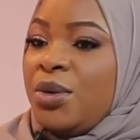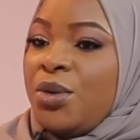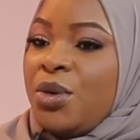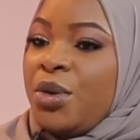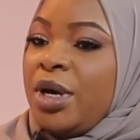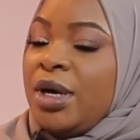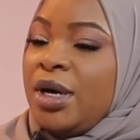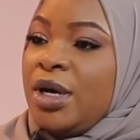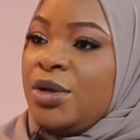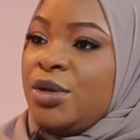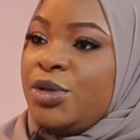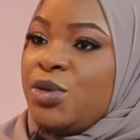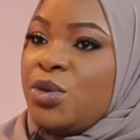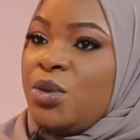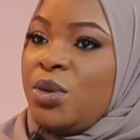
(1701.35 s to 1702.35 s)
going
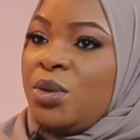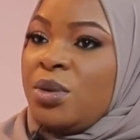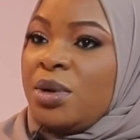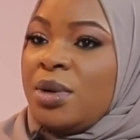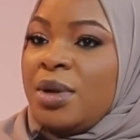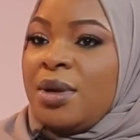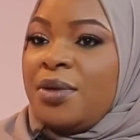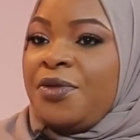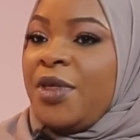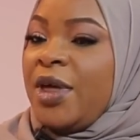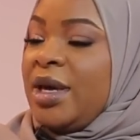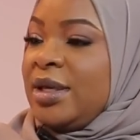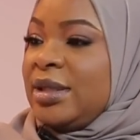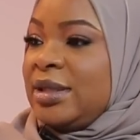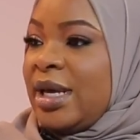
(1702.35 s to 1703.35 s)
into
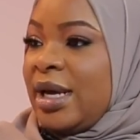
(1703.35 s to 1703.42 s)
things